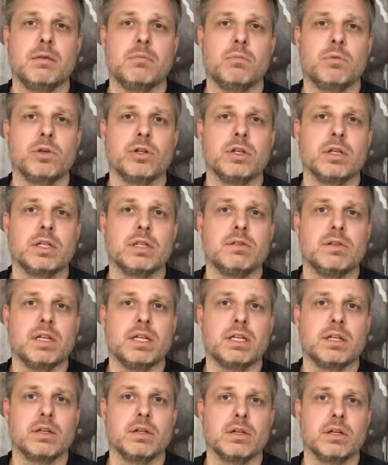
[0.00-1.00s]
where you could
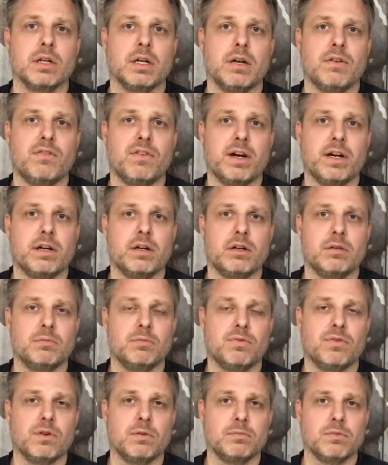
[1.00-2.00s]
take your firearm
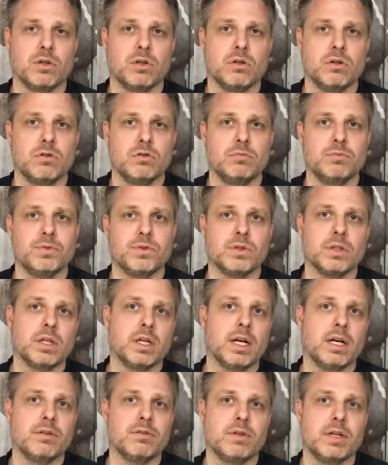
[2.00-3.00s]
from your home to the
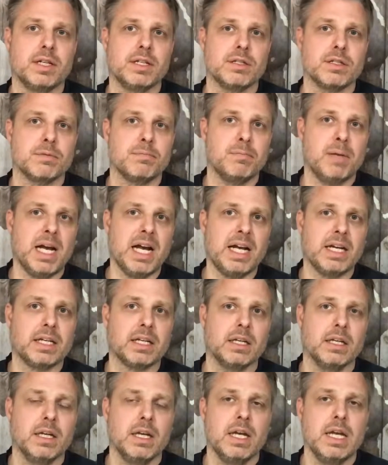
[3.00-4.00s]
gun range and
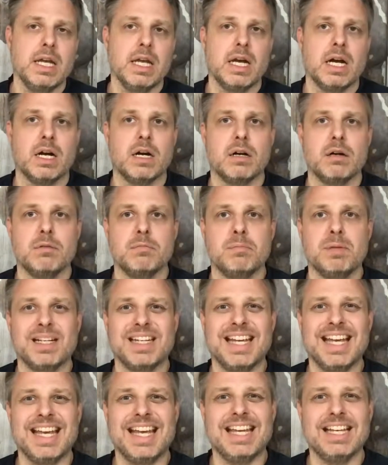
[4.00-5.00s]
back.
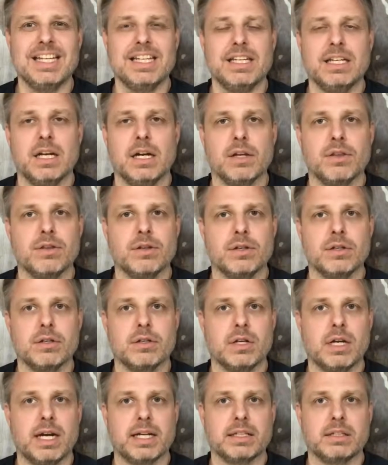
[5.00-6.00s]
But any
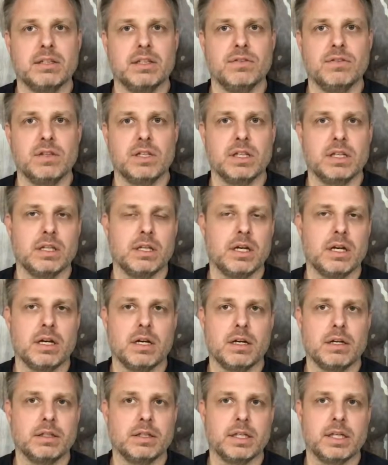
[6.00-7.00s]
other activity,
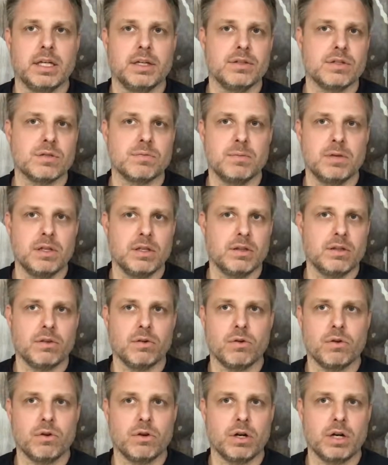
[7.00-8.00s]
the gunsmith
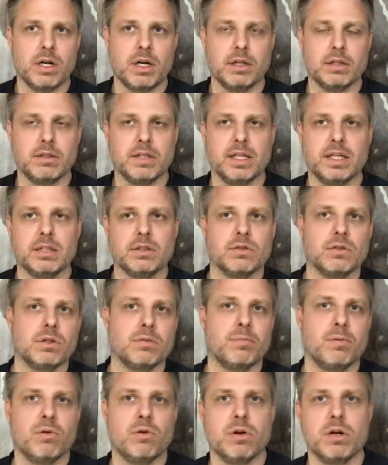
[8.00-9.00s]
or take it to the
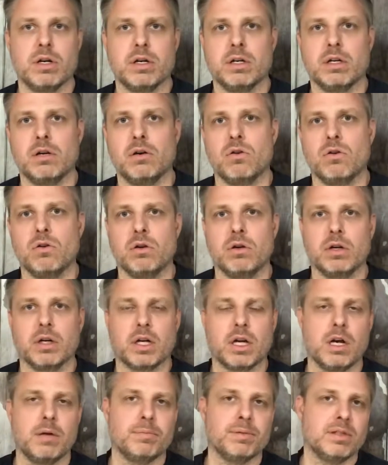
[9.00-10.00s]
border or
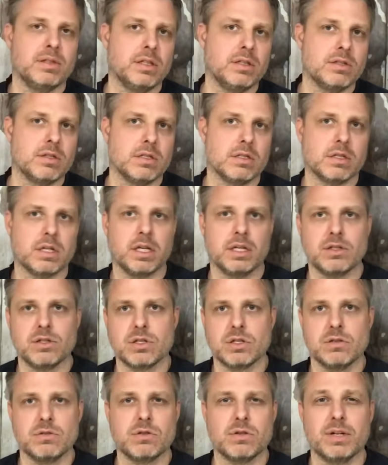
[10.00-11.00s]
competitions, gun
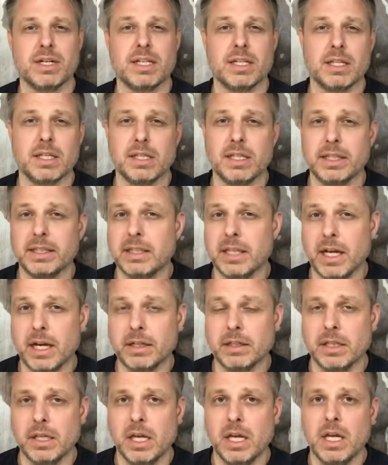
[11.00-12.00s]
shows or anything like
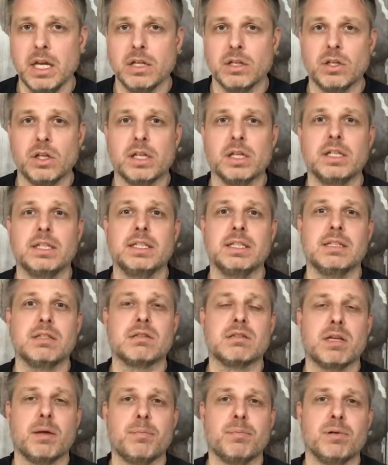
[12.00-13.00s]
that, you're going to need
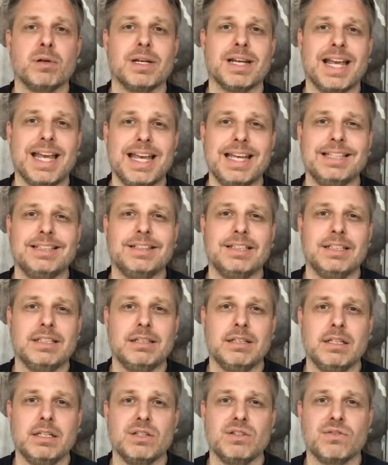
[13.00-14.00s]
separate
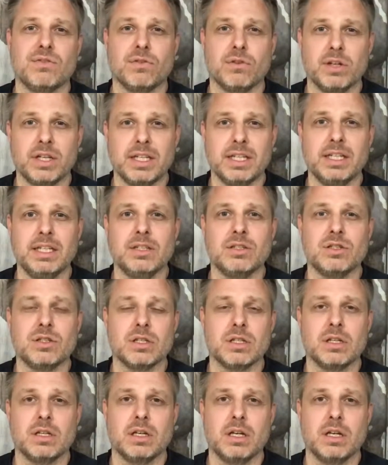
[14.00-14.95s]
ATTs for each